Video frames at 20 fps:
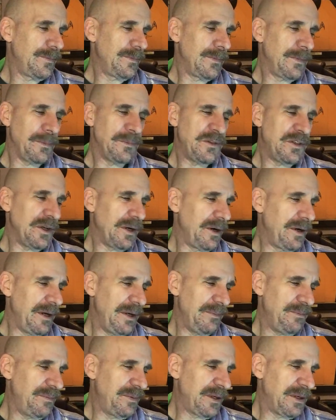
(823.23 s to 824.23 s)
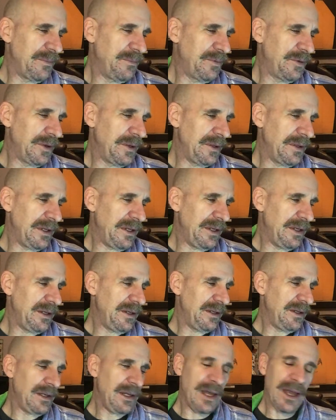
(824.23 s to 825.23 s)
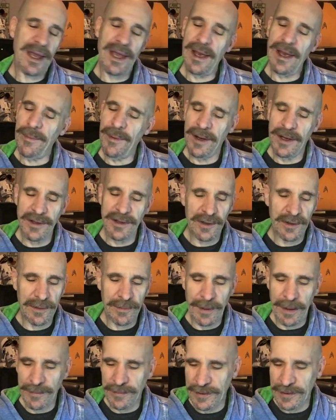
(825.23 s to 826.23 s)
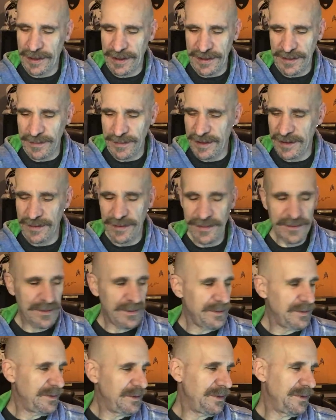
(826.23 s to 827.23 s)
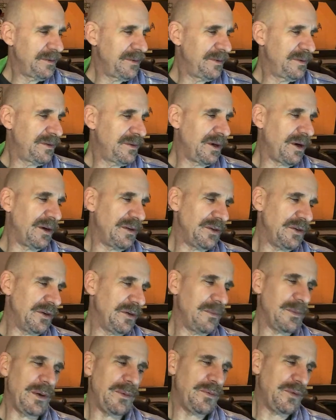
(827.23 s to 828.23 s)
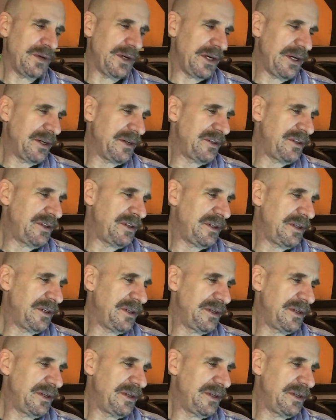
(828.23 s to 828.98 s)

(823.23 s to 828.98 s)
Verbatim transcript: I'm sorry, completely. Yeah, Emma Hunt, you're in my prayers, man. Dawn, you're in my prayers.